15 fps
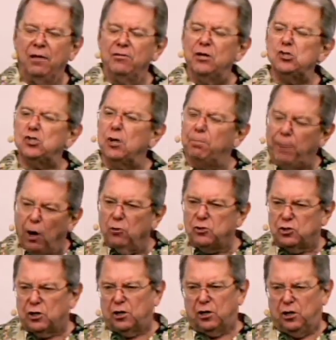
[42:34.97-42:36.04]
They're
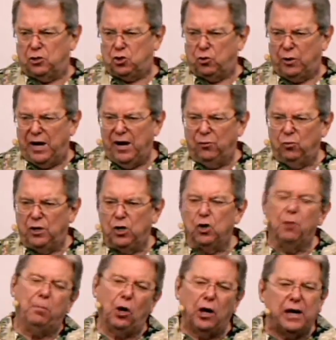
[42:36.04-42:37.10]
supposed to cut you down when
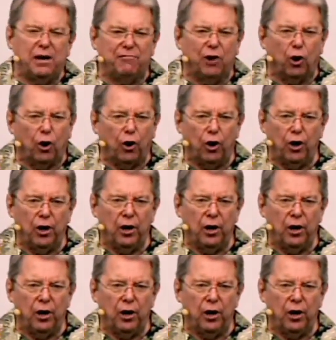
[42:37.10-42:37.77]
you're a believer.